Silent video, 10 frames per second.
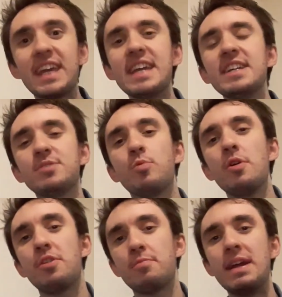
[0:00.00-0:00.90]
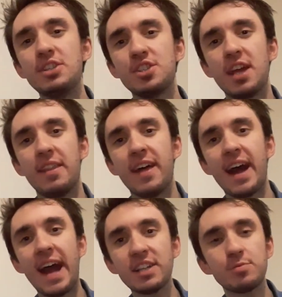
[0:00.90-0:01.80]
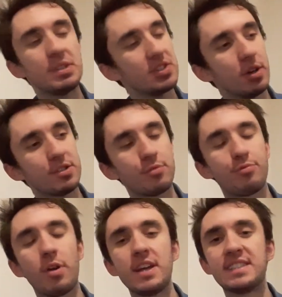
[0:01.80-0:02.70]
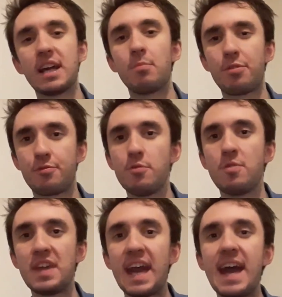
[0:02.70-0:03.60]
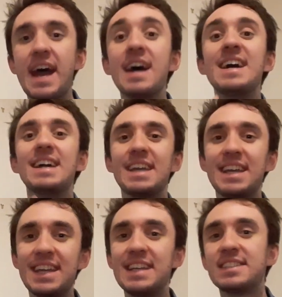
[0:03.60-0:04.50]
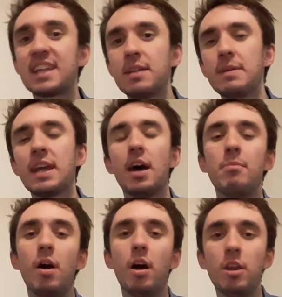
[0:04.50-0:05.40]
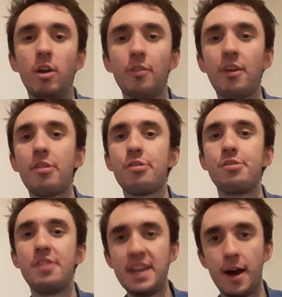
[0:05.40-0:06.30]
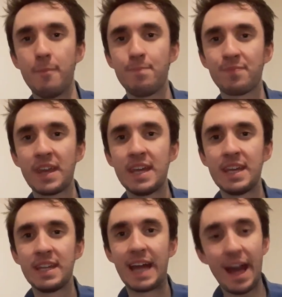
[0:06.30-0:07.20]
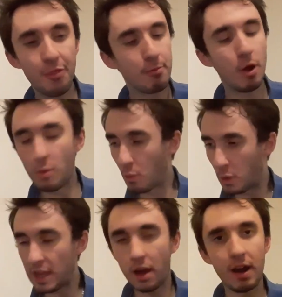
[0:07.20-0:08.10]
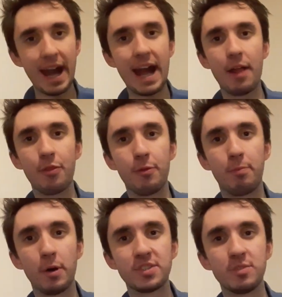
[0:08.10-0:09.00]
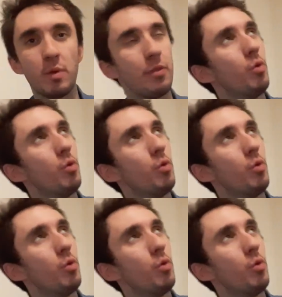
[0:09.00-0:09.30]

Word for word: it is worth mentioning that as we start to rise up through the air, it is going to become a lot thinner. Now, at the moment, we are at the bottom with